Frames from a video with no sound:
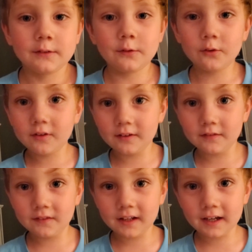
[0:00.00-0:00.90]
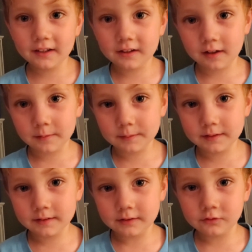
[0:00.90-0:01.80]
Don't forget to like,
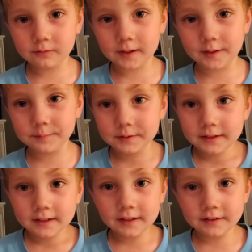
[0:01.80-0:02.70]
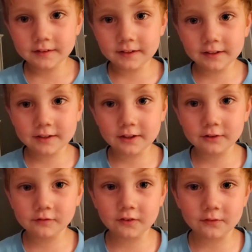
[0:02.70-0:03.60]
comment, subscribe, and
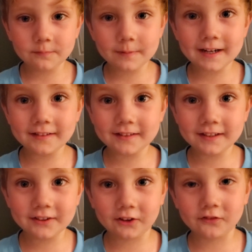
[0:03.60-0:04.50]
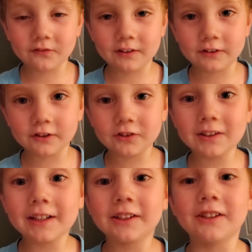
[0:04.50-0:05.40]
teacher to five teachers find us
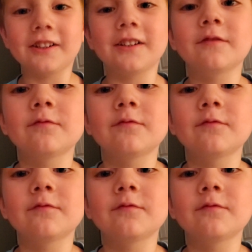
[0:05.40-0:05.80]
later.